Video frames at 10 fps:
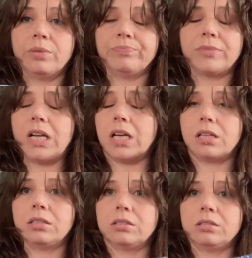Nick.
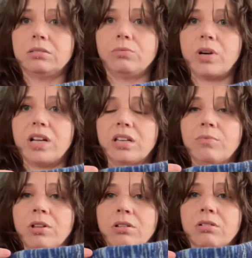I don't know why I keep
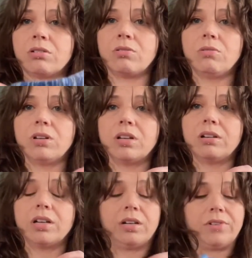calling her Nicole on here.
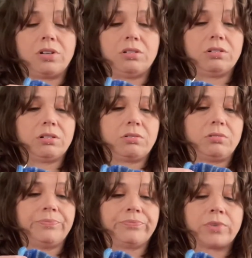I never call her Nicole.
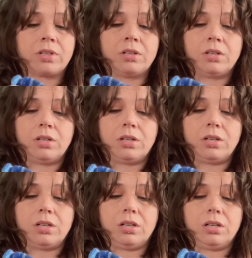
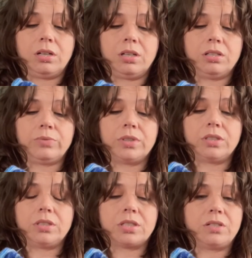This
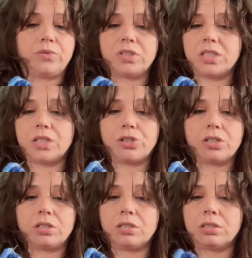was 64
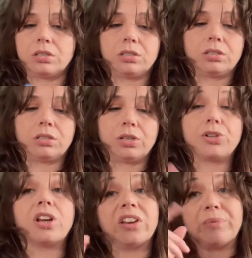stitches. She
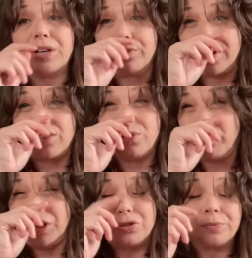gave me correct foot
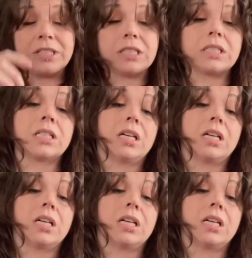measurements.